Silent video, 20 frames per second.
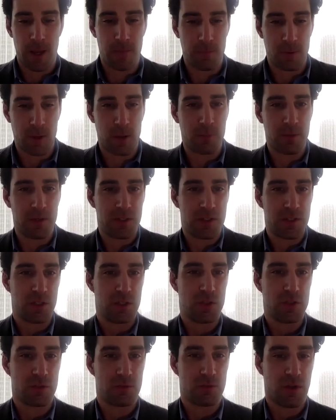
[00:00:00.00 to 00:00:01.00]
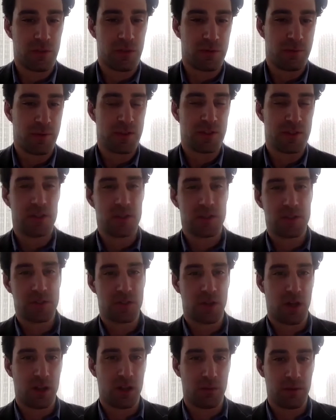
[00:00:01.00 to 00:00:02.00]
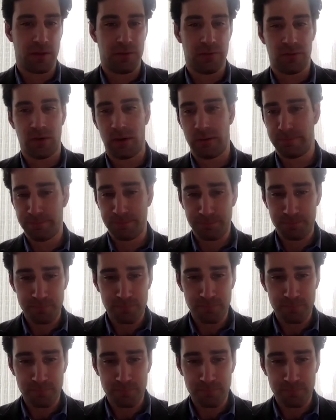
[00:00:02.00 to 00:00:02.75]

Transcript: companies can use to run their business, all the way from